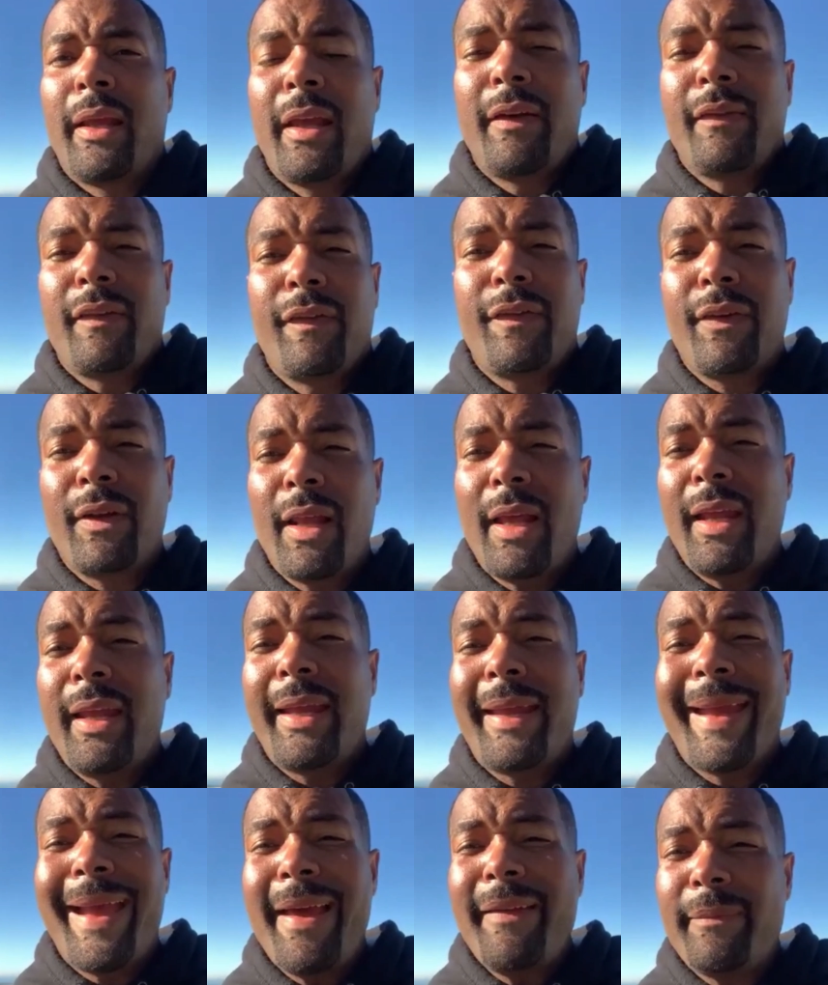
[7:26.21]
If you feel like he
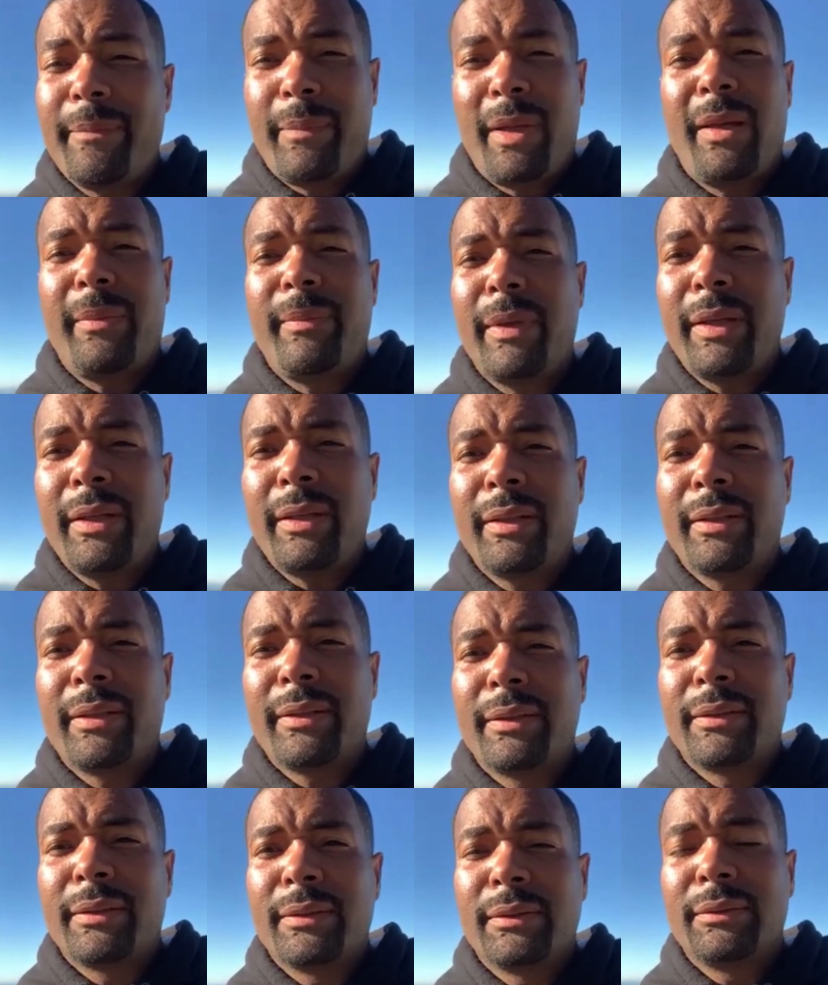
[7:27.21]
can't beat me,
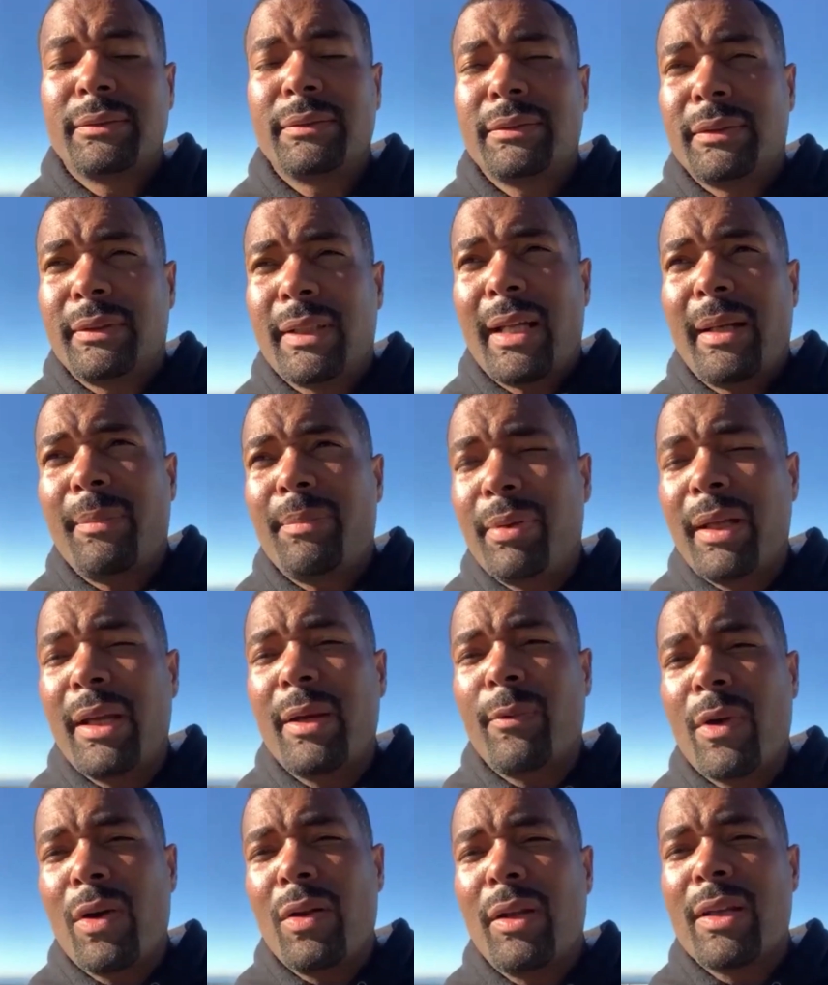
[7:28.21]
then that'll play
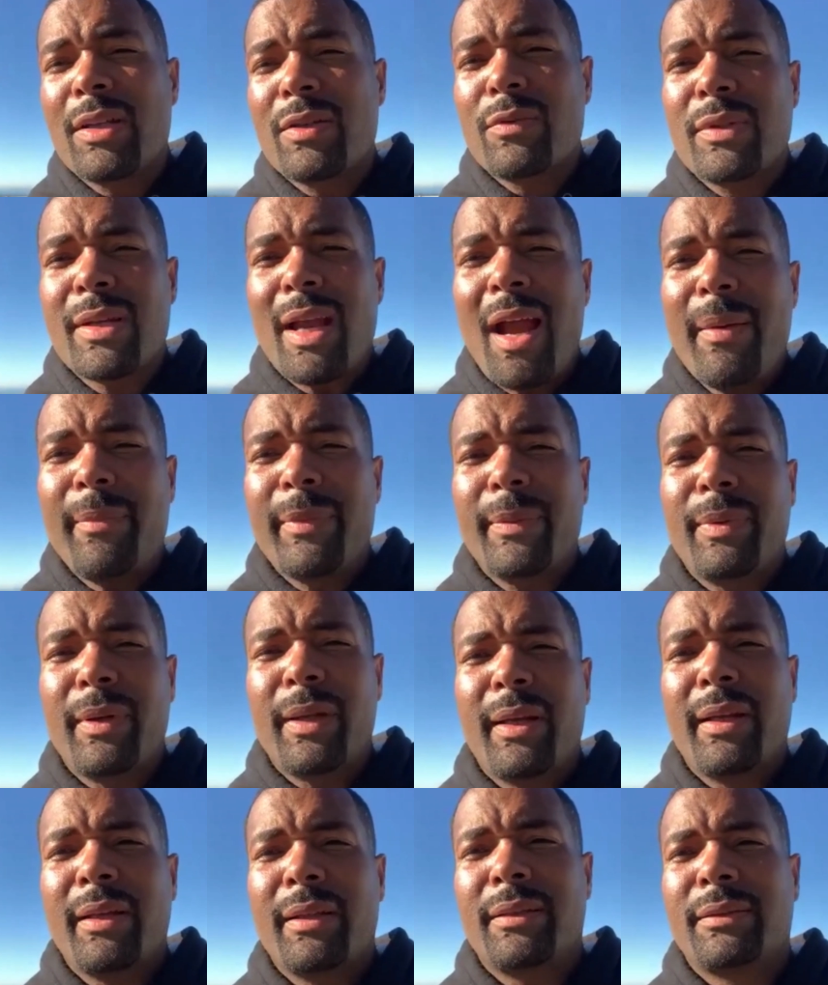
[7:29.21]
a role in his retirement
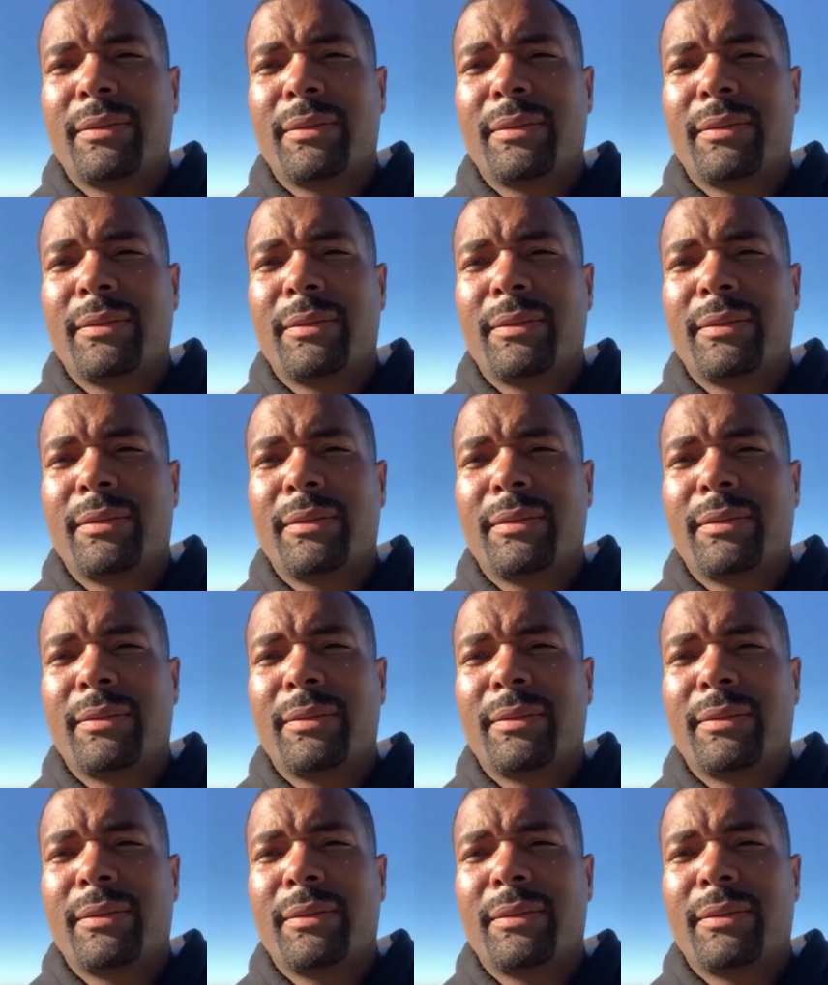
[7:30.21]
plan.